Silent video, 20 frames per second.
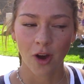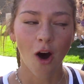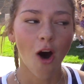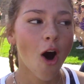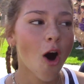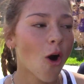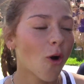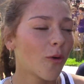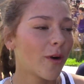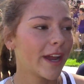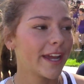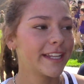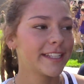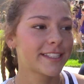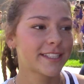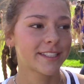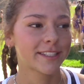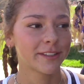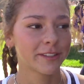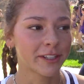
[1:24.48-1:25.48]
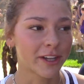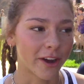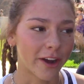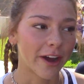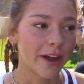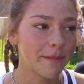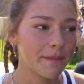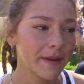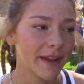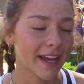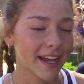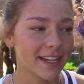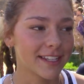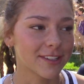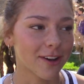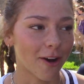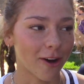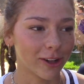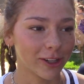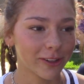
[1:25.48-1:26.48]
Oh, it's good
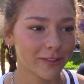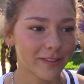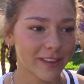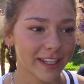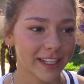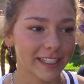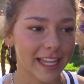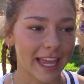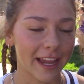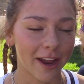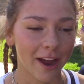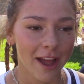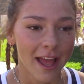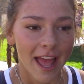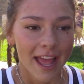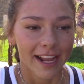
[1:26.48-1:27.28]
because all of the like